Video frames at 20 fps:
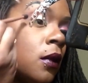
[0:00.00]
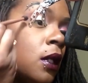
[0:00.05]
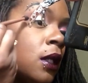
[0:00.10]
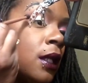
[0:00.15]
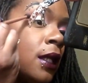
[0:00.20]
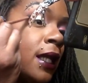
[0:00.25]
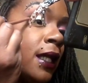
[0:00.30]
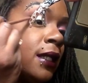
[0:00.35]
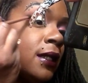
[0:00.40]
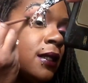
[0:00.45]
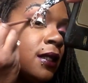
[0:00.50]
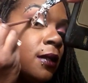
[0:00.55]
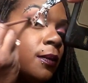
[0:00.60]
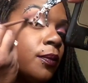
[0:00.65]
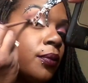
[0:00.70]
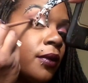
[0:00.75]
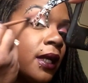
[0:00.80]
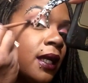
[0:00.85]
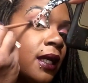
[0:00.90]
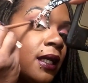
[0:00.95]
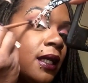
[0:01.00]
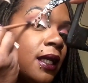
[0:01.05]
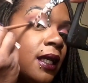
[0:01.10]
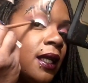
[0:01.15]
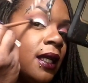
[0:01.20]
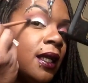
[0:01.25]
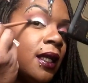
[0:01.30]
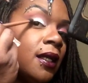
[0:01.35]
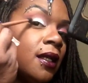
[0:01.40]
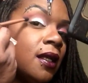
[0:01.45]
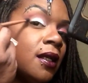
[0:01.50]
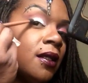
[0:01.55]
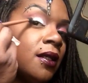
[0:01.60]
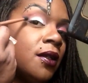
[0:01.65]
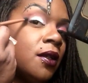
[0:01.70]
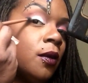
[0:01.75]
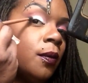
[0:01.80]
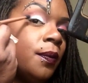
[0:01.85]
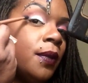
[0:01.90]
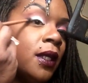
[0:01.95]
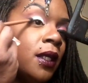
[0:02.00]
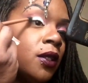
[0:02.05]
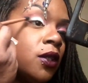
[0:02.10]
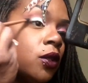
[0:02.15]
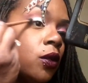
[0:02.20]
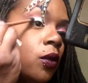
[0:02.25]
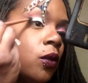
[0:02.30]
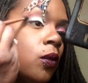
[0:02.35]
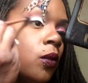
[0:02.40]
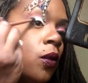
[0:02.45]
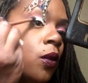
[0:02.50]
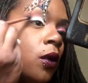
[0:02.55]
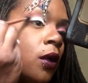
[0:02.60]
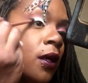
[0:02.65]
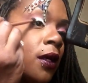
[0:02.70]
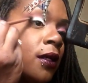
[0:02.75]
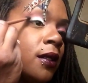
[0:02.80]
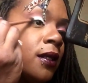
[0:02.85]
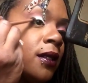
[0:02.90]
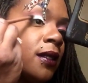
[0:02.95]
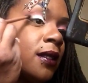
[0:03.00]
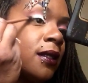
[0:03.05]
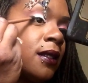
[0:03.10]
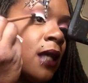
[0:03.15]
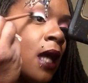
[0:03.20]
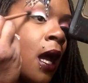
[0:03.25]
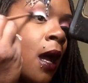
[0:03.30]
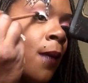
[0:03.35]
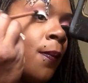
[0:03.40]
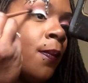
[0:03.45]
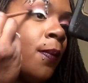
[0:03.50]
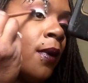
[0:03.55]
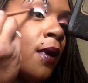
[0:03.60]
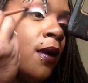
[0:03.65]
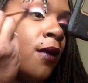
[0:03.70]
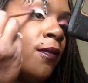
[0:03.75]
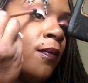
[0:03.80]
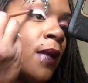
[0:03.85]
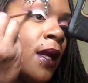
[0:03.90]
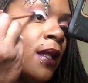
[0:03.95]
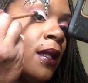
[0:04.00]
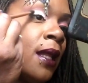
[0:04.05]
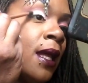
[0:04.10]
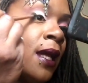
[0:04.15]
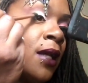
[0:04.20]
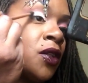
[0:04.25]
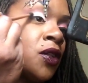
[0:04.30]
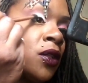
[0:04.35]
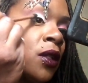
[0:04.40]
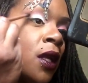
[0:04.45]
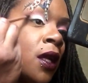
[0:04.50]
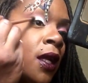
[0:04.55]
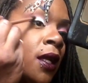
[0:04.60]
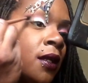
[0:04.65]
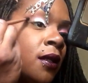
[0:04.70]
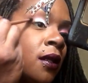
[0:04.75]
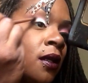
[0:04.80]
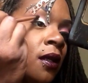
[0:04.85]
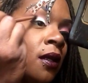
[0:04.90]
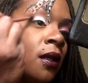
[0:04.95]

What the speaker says: I like to bring it in a little bit towards the top of my lash line.